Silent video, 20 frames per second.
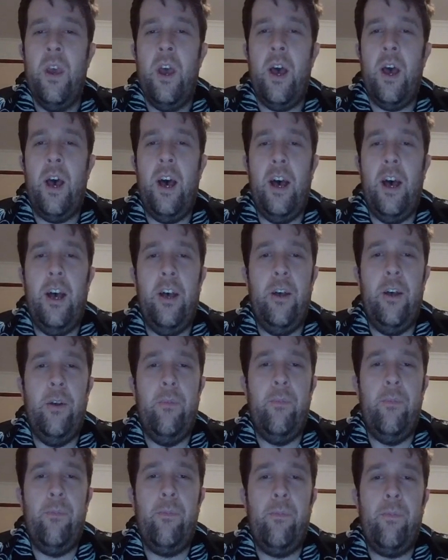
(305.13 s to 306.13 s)

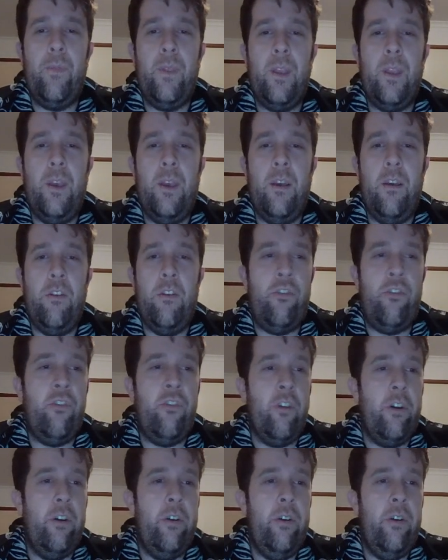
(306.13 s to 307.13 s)
Um,
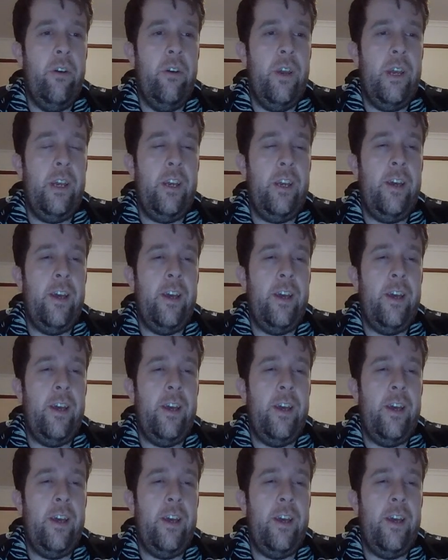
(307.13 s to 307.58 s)
so it